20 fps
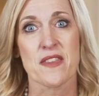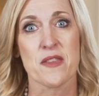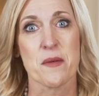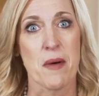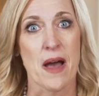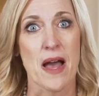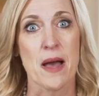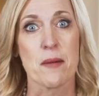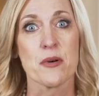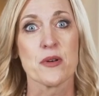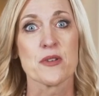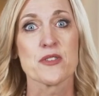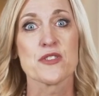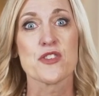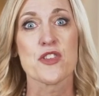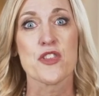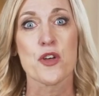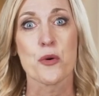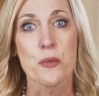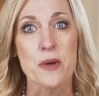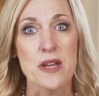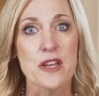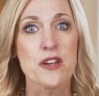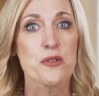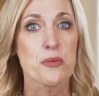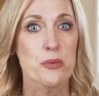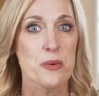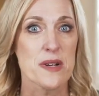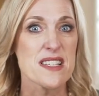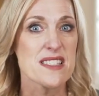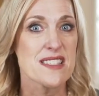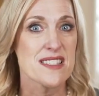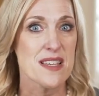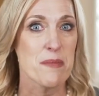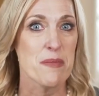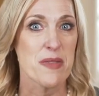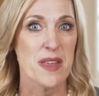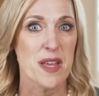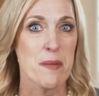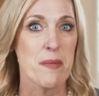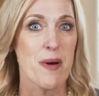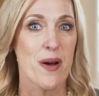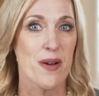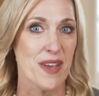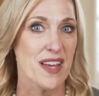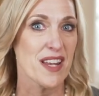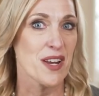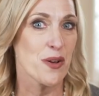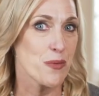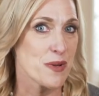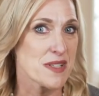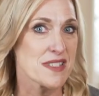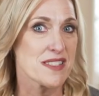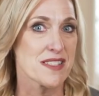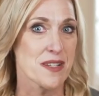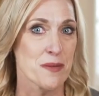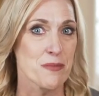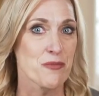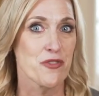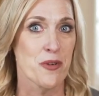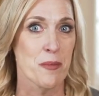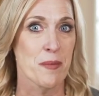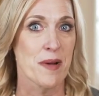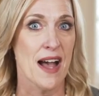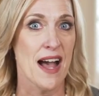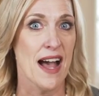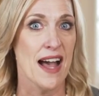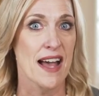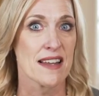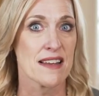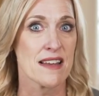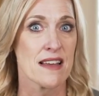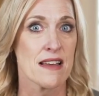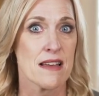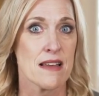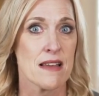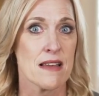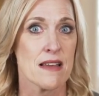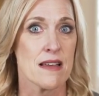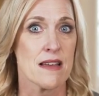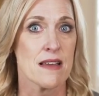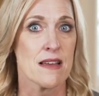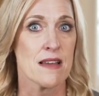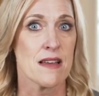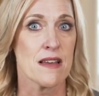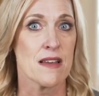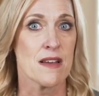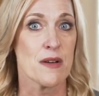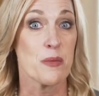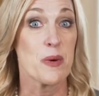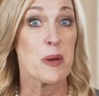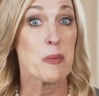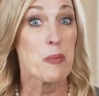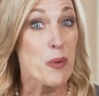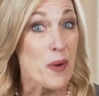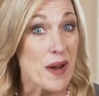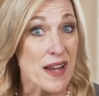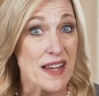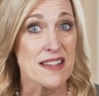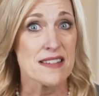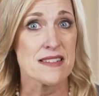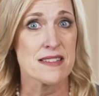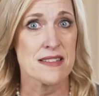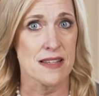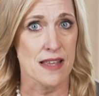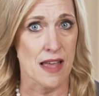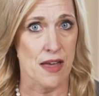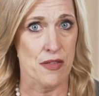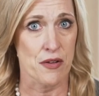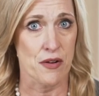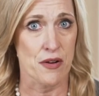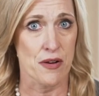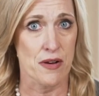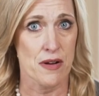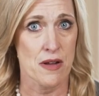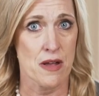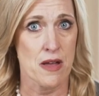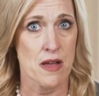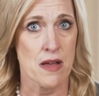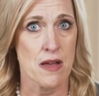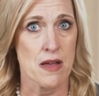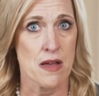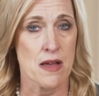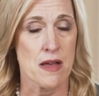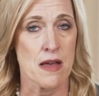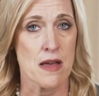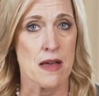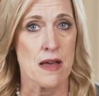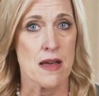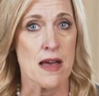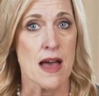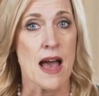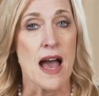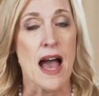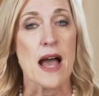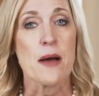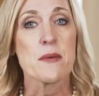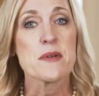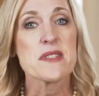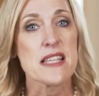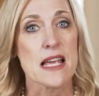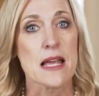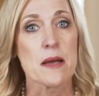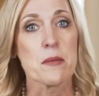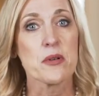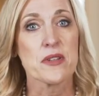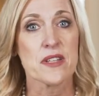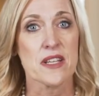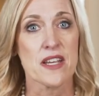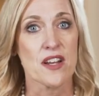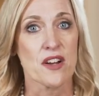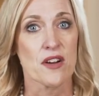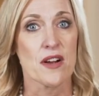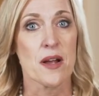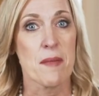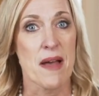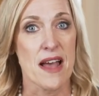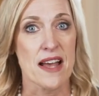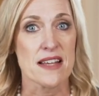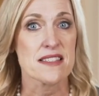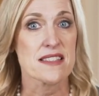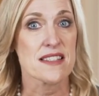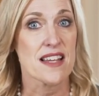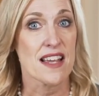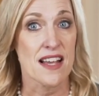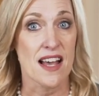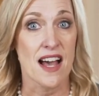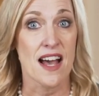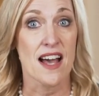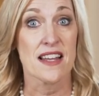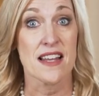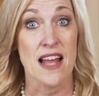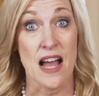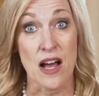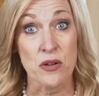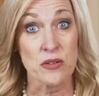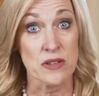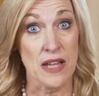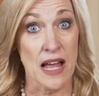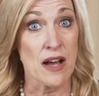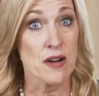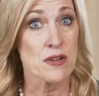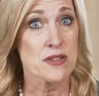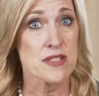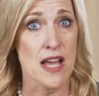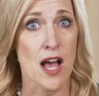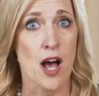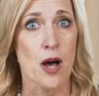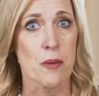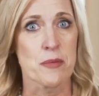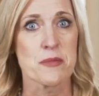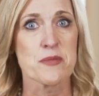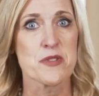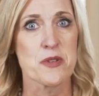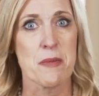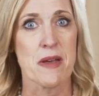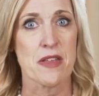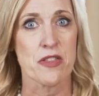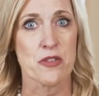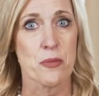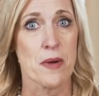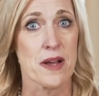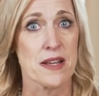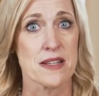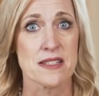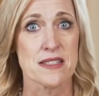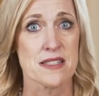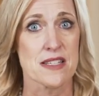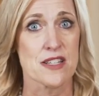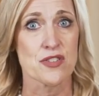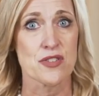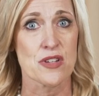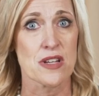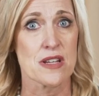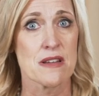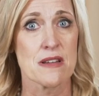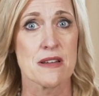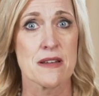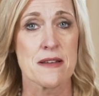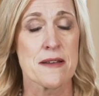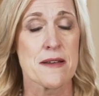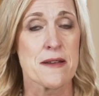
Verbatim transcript: get the Bible so that we could read something about getting wisdom from God. We prayed together. I was able to hear him asking God out loud to help him to make the right decision.